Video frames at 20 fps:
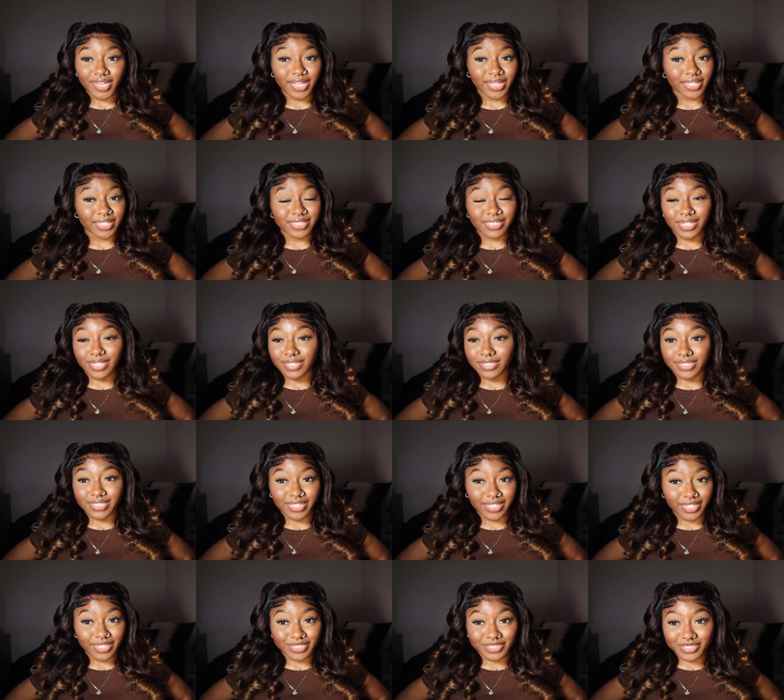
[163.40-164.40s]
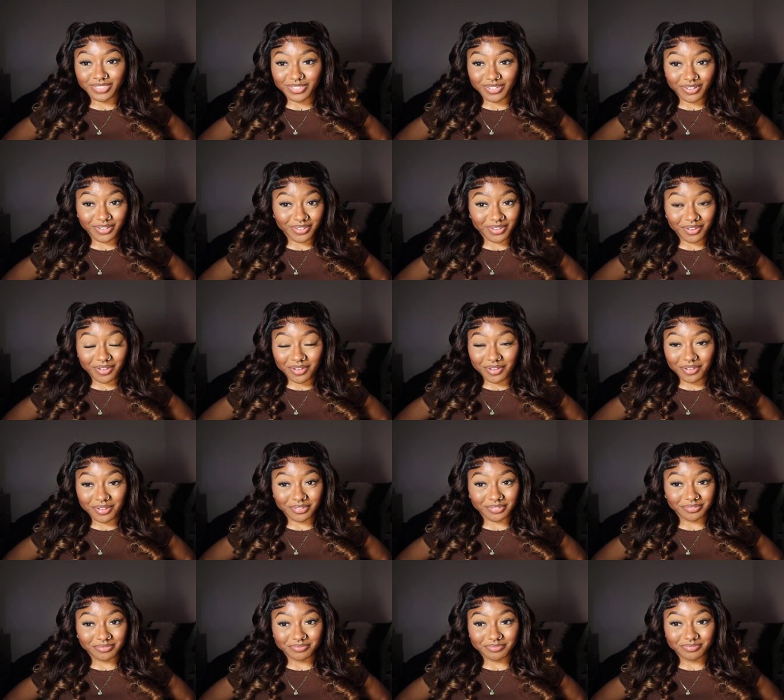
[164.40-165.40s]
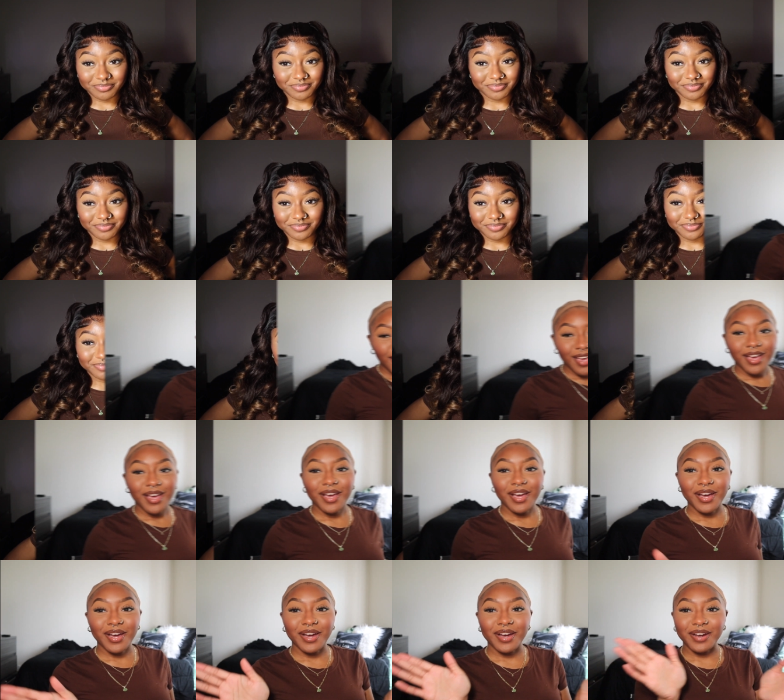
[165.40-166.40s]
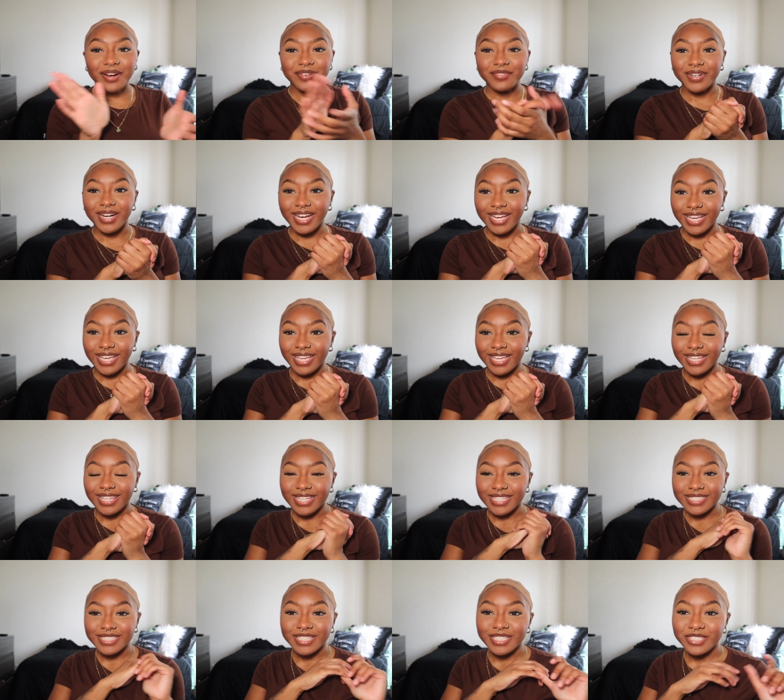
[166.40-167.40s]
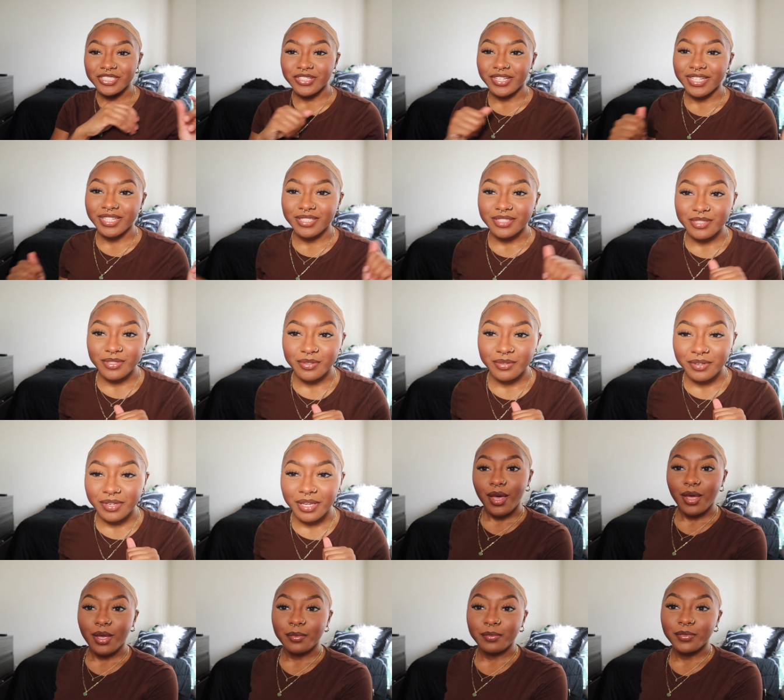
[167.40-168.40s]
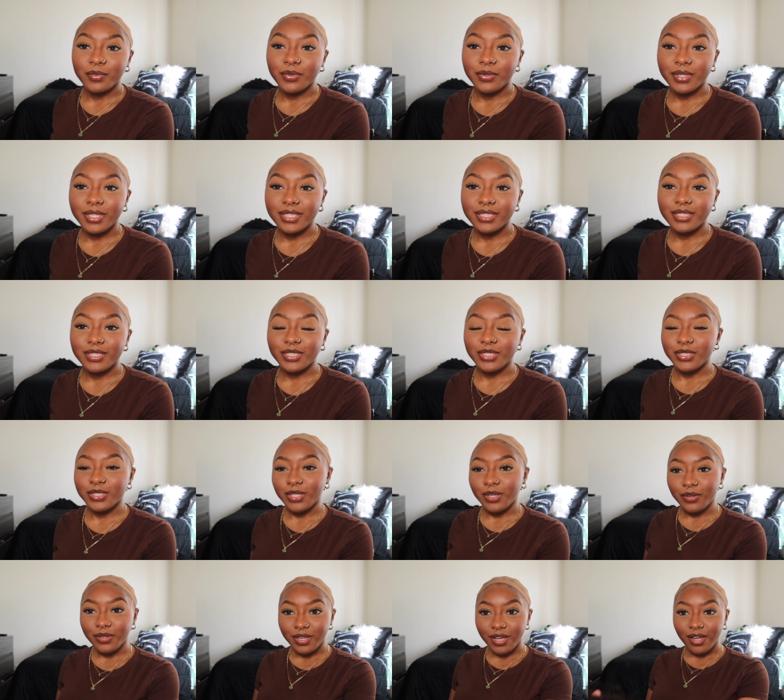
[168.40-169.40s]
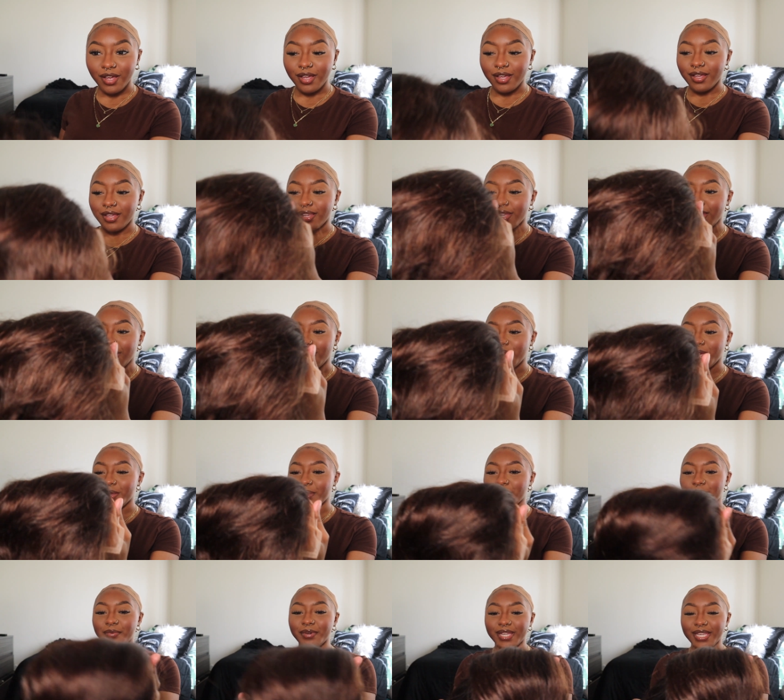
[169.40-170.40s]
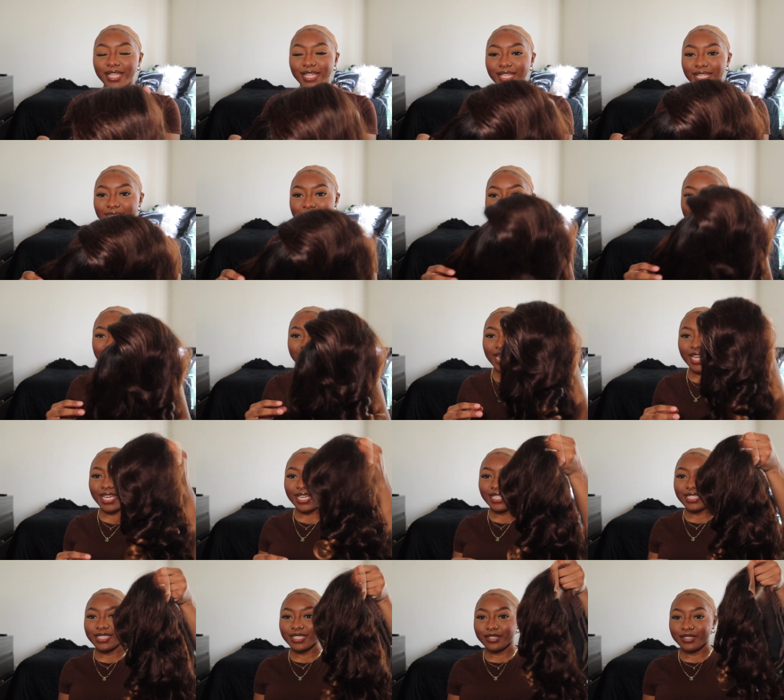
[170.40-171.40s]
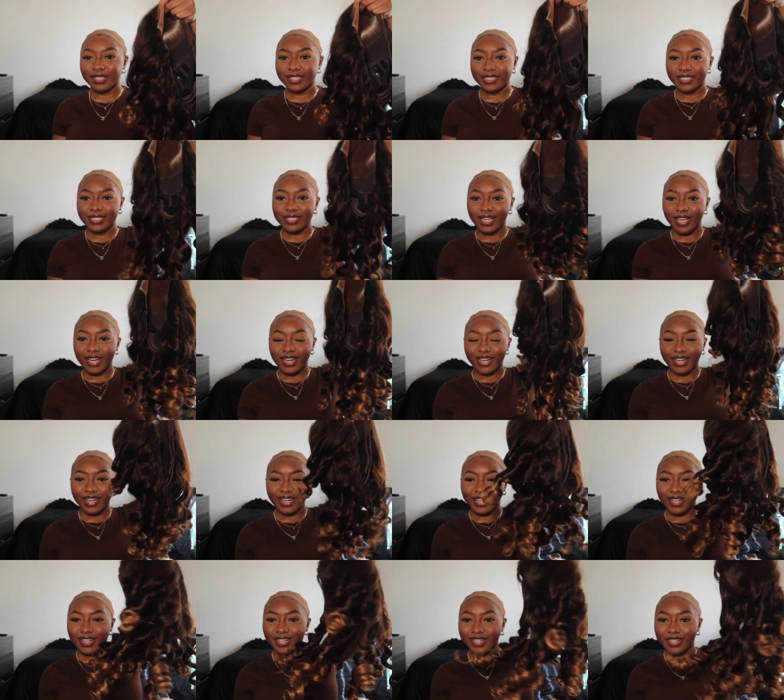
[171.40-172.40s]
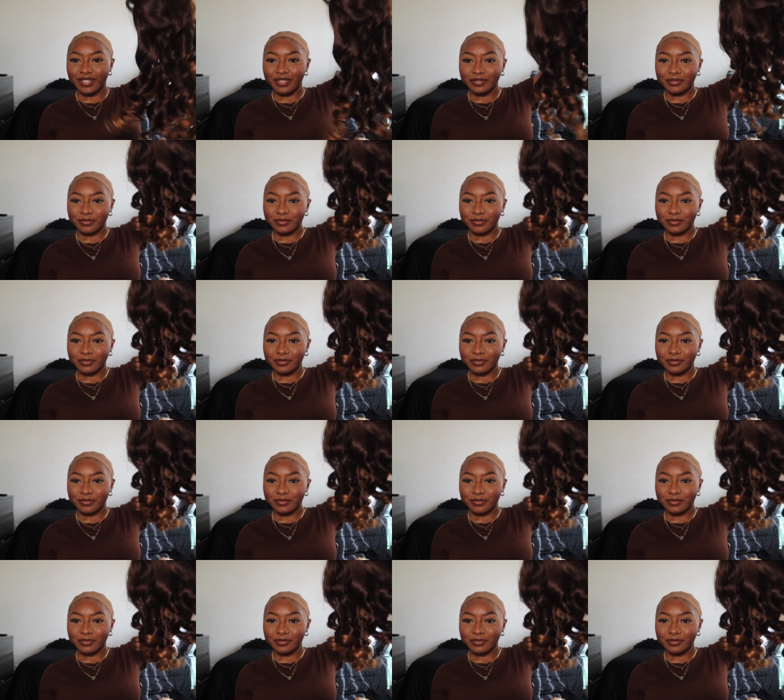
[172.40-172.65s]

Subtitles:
let's get into the install, y'all. All right, let's get straight into it. I'm going to show y'all what it looks like. So this is her.